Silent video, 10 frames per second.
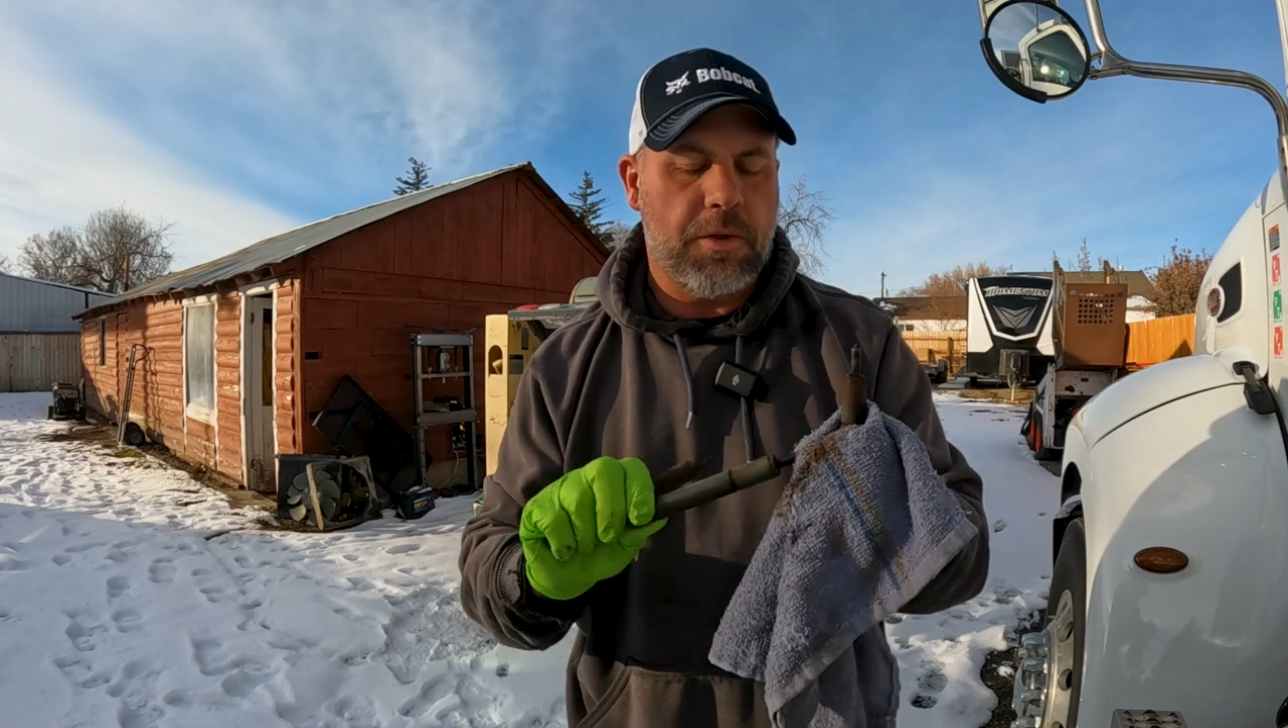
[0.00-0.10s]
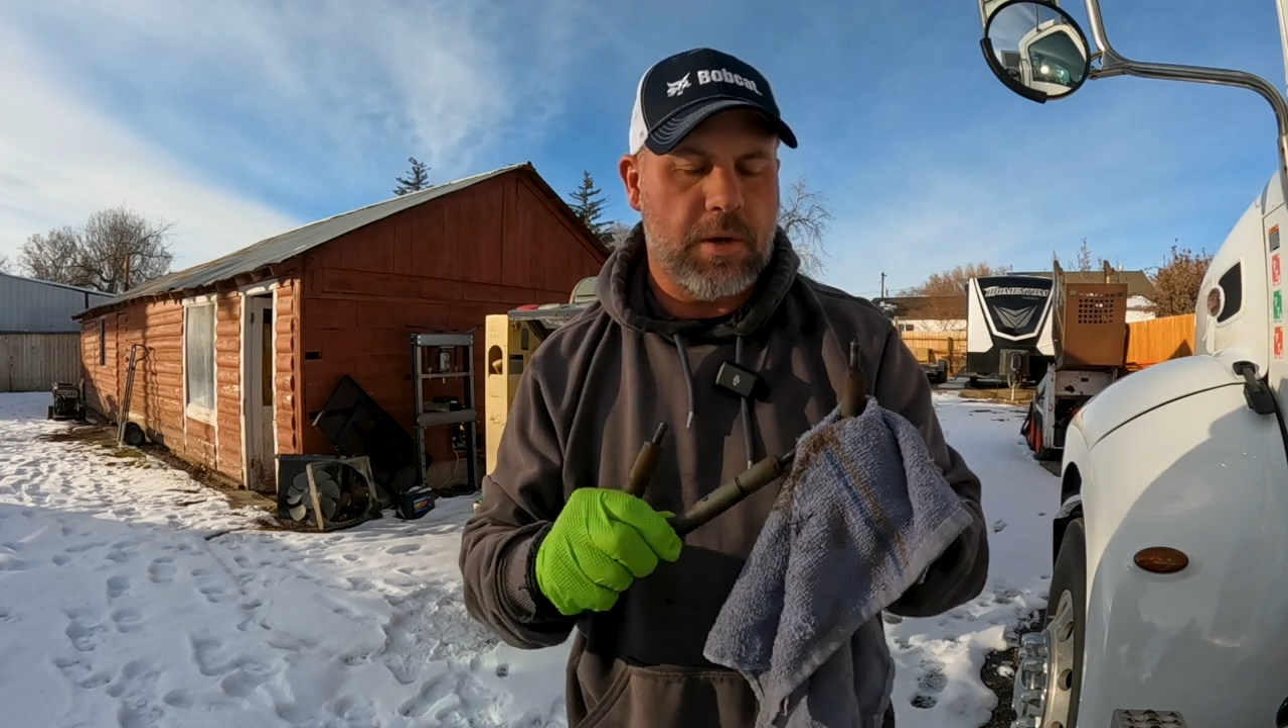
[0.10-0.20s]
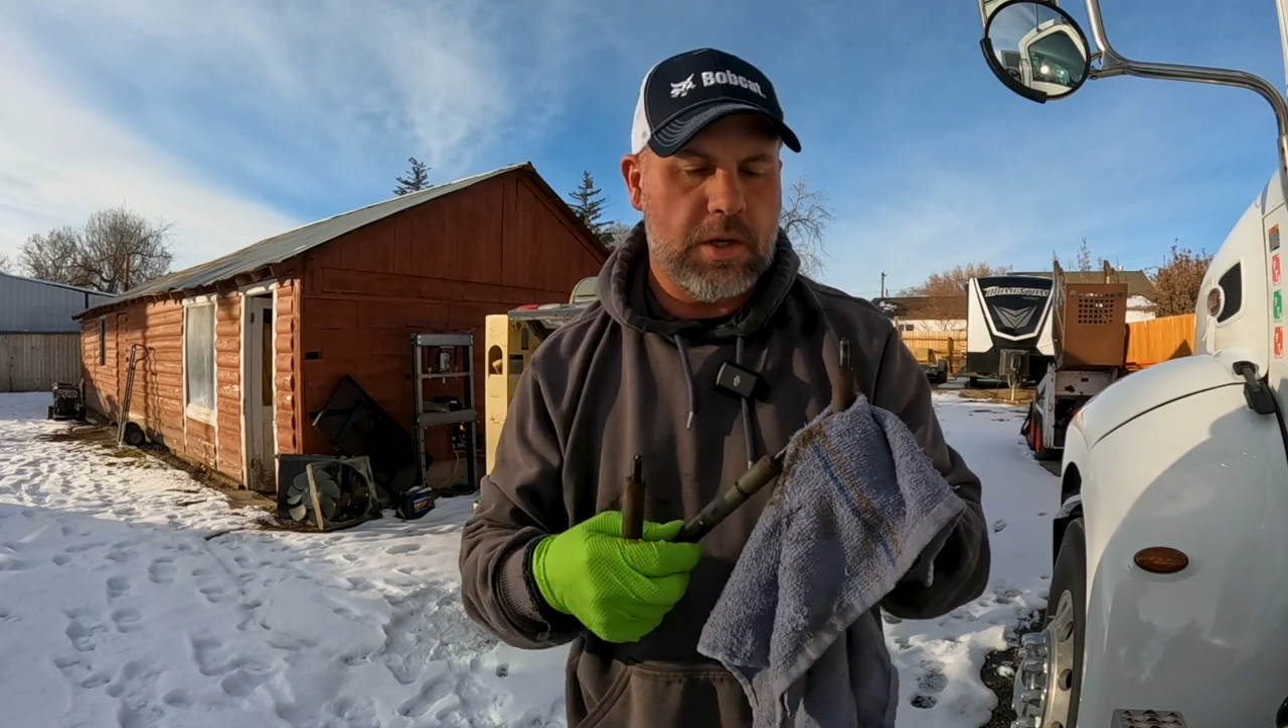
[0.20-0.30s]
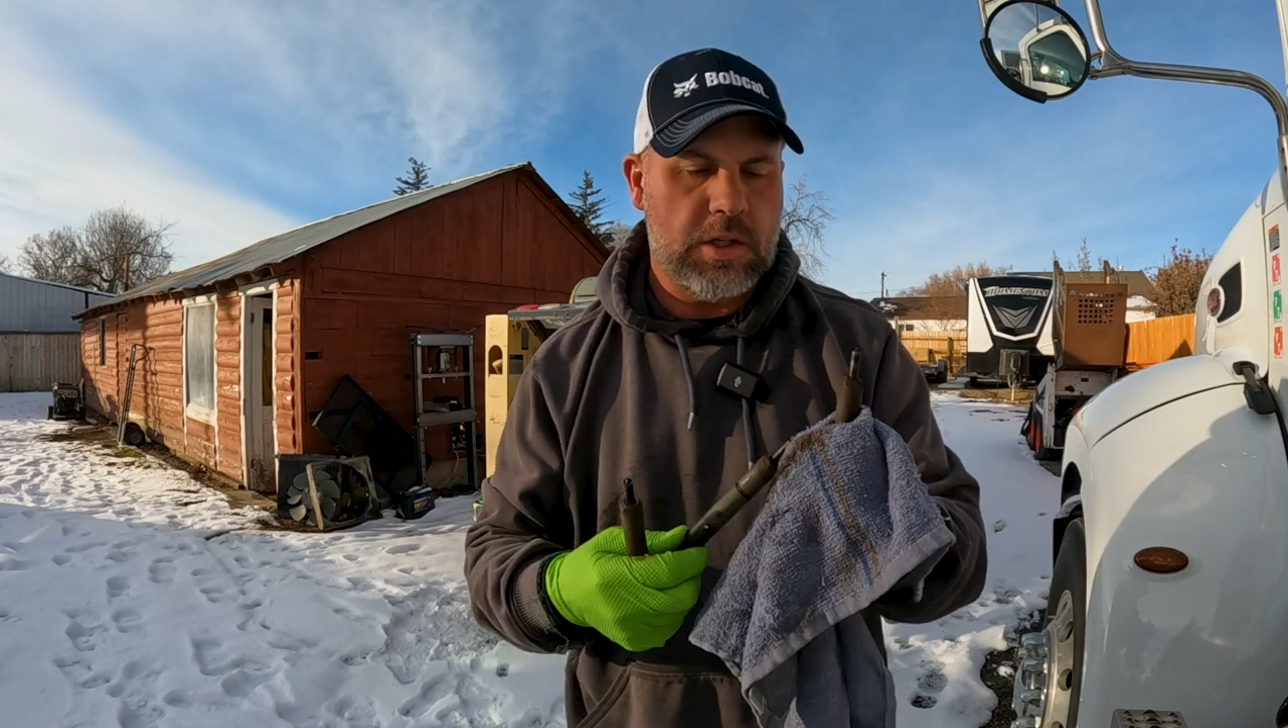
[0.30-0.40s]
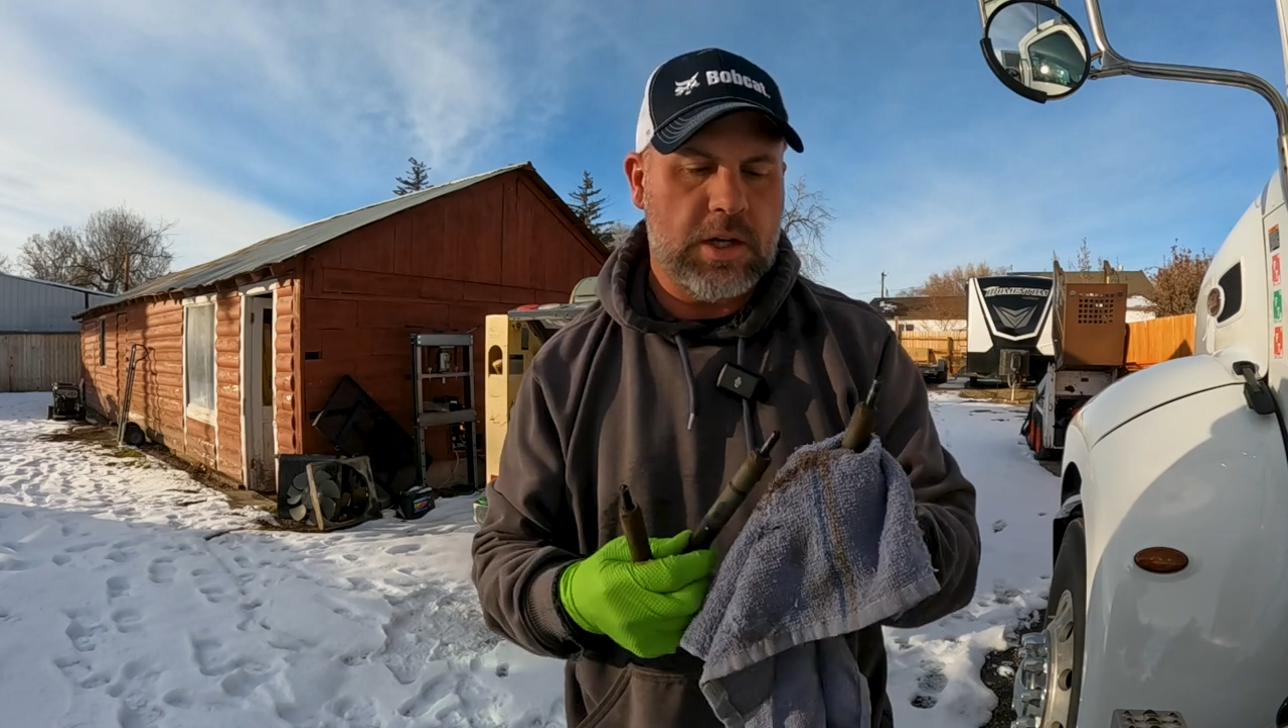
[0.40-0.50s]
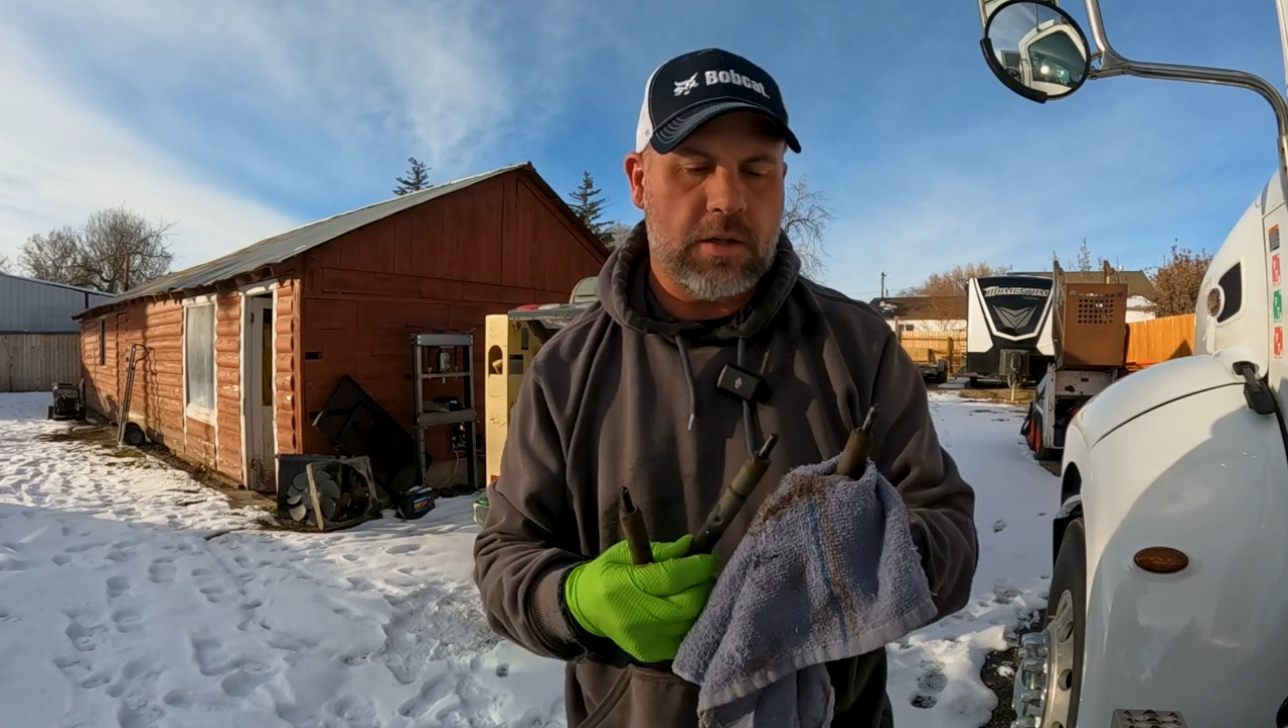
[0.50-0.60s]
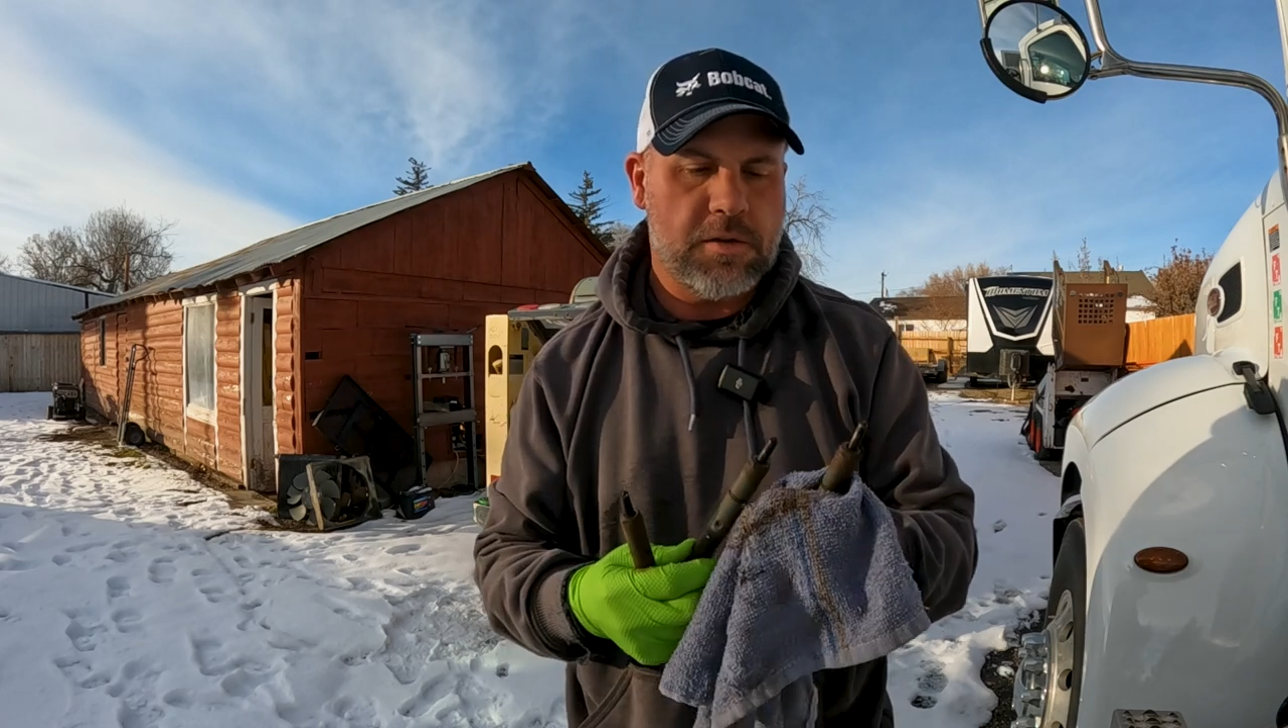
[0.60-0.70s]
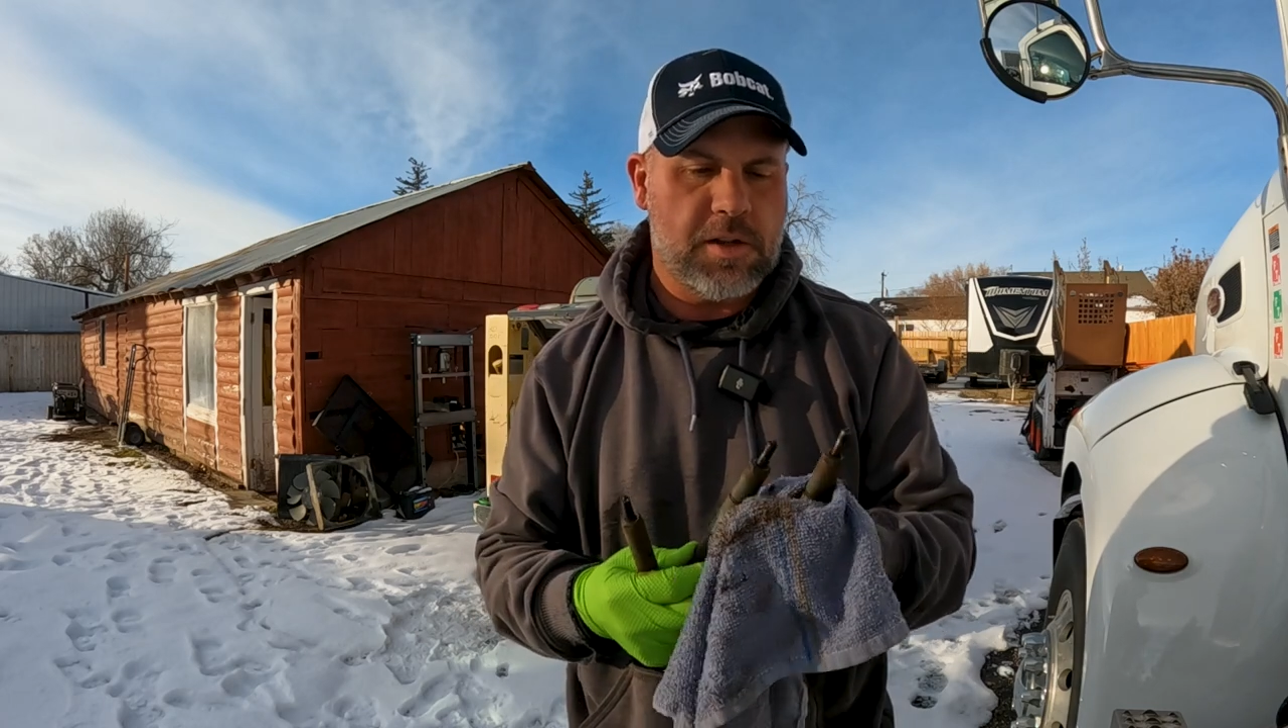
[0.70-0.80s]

3 injectors.